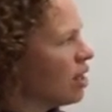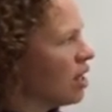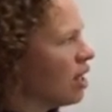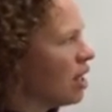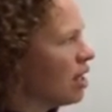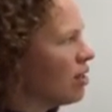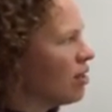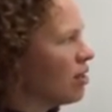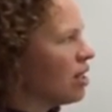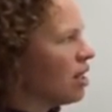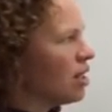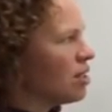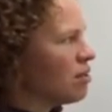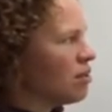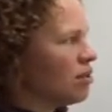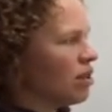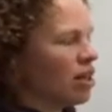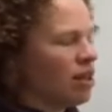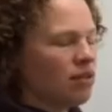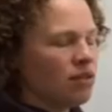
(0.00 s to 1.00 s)
the angle, that's
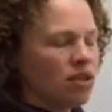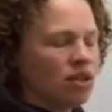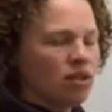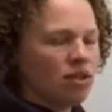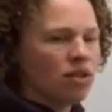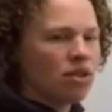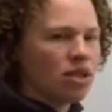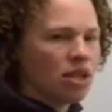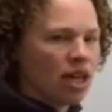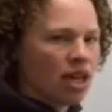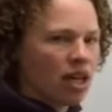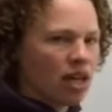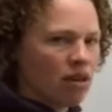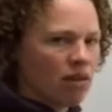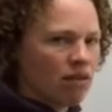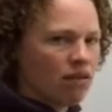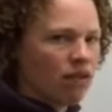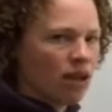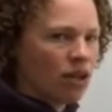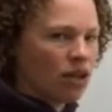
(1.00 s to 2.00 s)
when you have to use
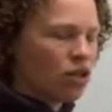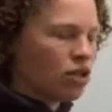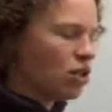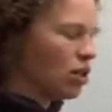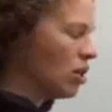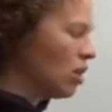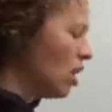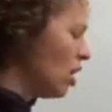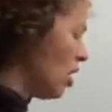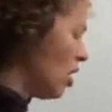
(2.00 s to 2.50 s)
second function.